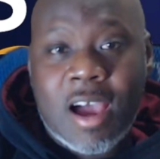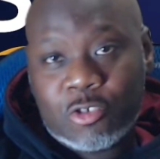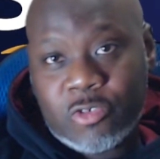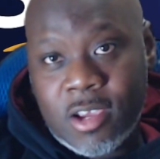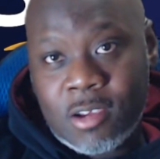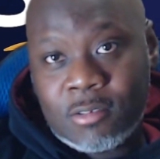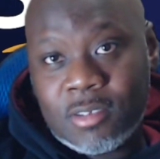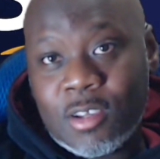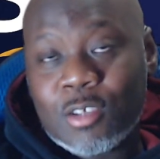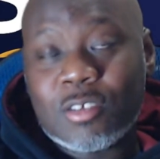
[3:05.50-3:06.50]
trail.
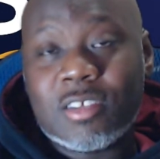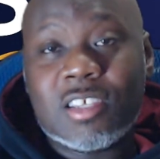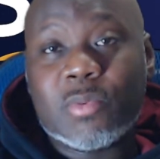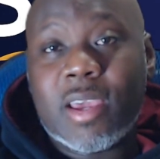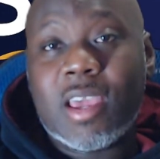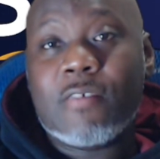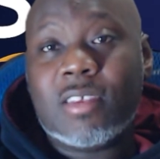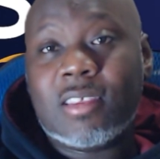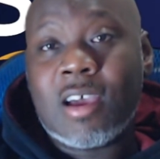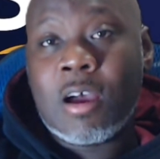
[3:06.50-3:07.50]
This way, every
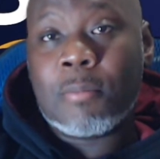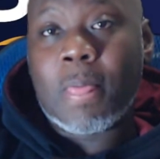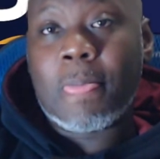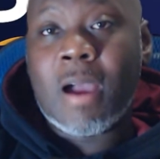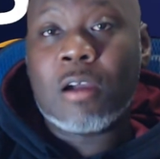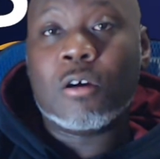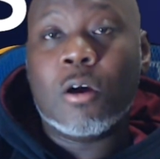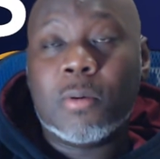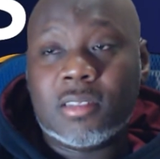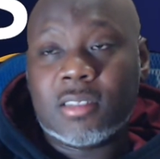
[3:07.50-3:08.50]
time I go
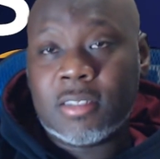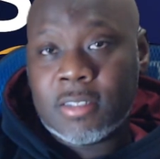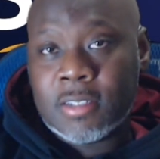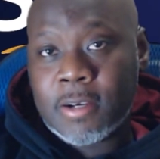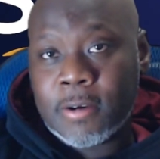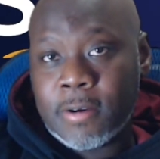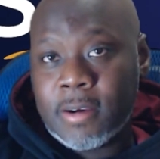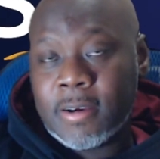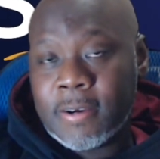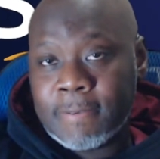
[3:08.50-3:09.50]
into her
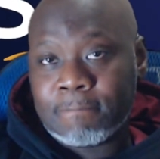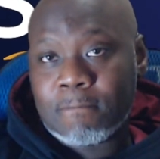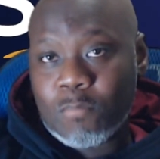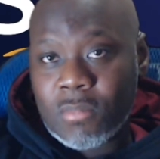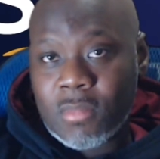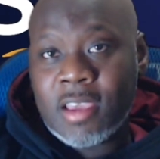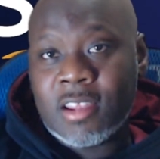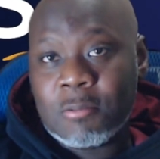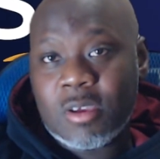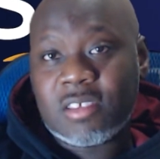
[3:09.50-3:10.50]

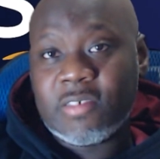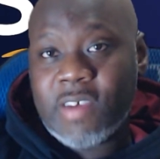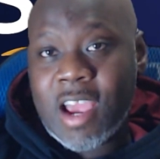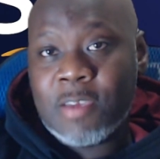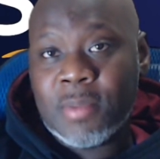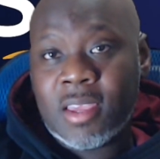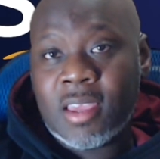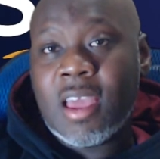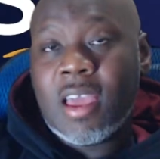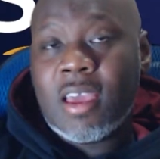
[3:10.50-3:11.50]
AWS environment,
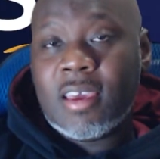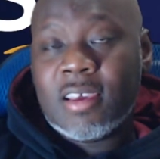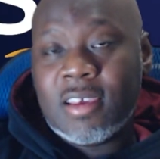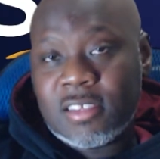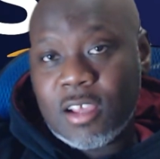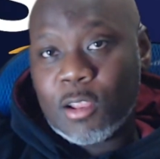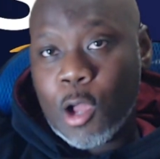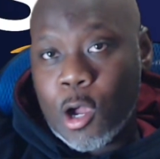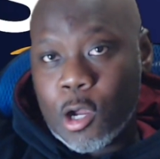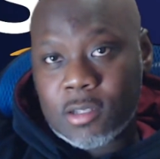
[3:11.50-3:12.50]
it's a
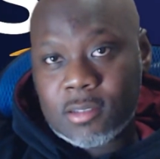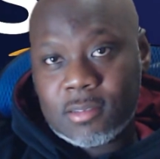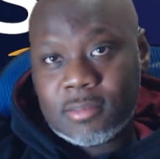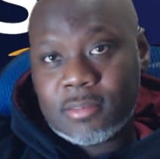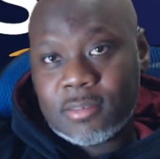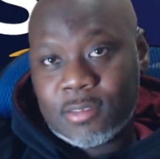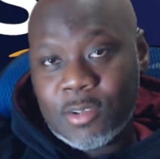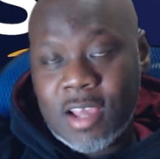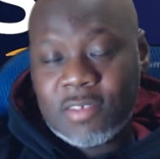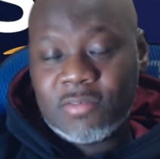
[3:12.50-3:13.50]
log. So
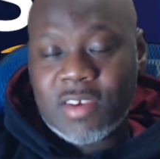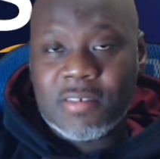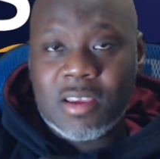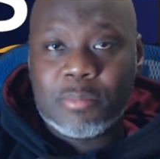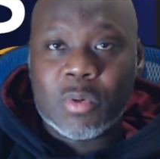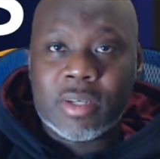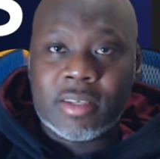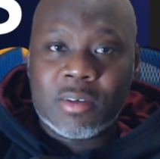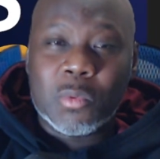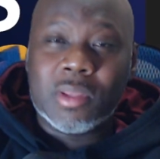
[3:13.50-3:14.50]
that's very important.
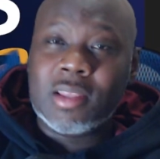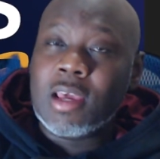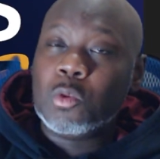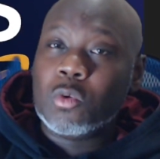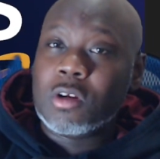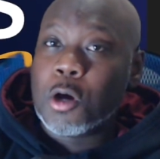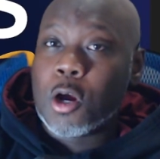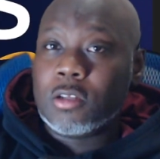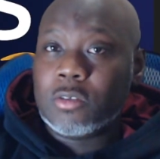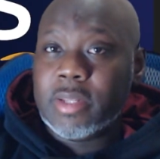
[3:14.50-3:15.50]
We didn't do the
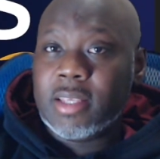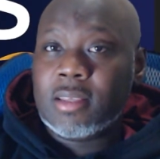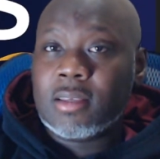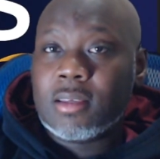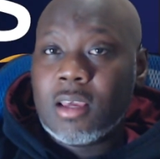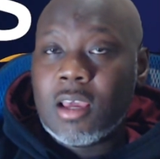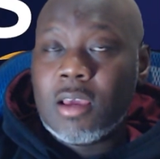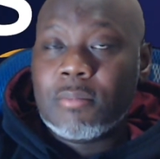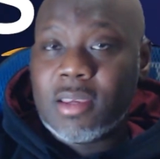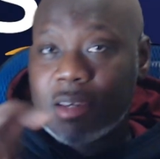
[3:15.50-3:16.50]
guard duty
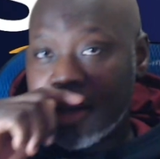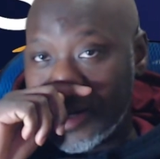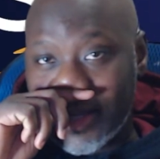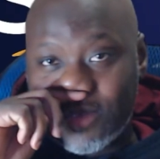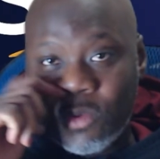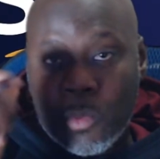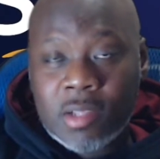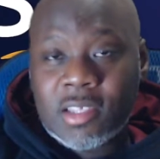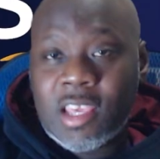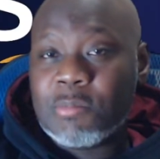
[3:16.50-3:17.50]
because we wanted
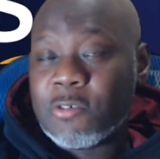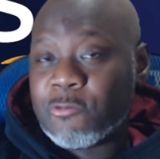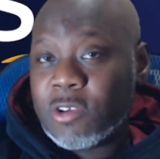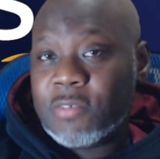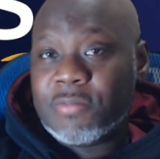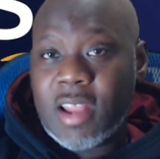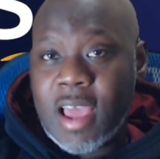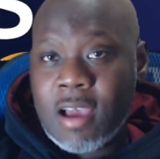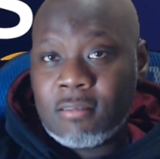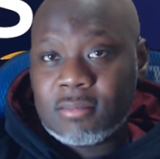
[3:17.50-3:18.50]
to keep it free for
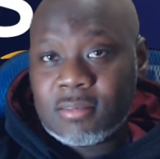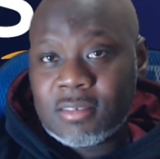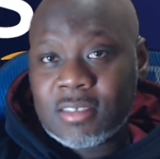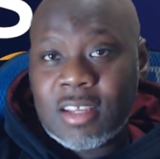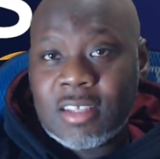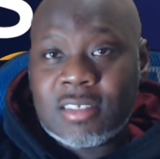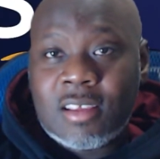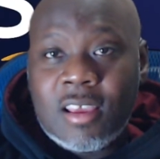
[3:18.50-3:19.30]
now. Because